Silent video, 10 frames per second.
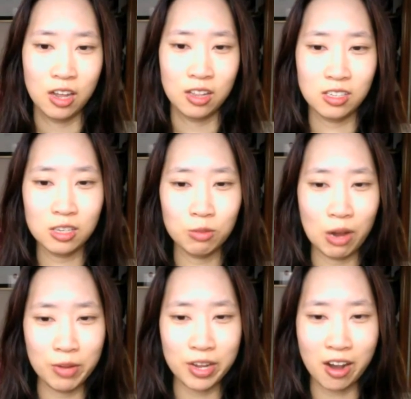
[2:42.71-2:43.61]
This is
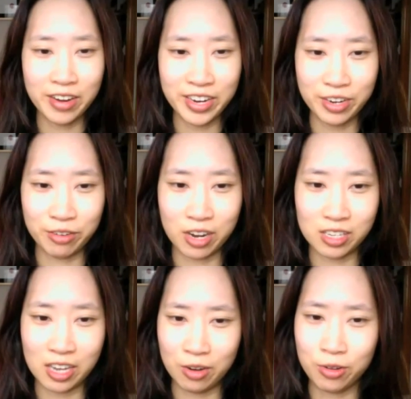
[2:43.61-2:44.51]
why we can't eat
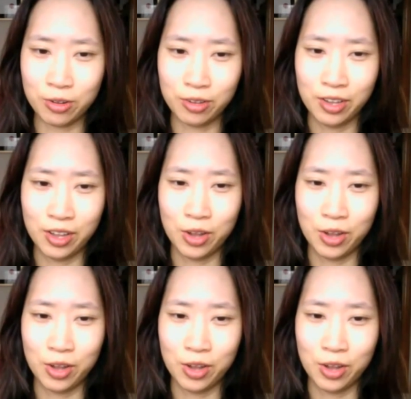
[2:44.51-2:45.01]
grass at all,